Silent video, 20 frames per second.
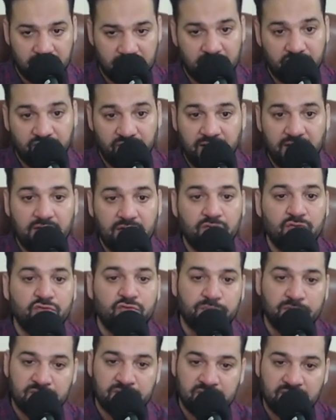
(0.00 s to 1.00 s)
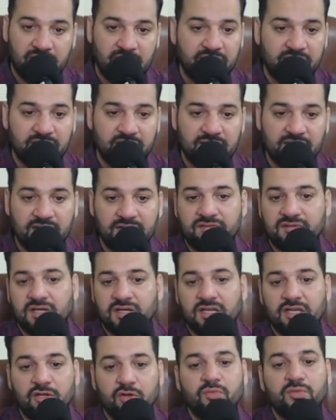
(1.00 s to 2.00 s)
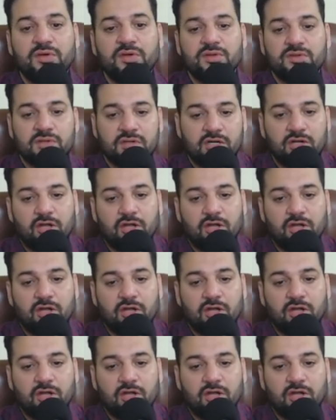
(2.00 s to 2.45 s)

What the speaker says: values, personality, lifestyle, innovation,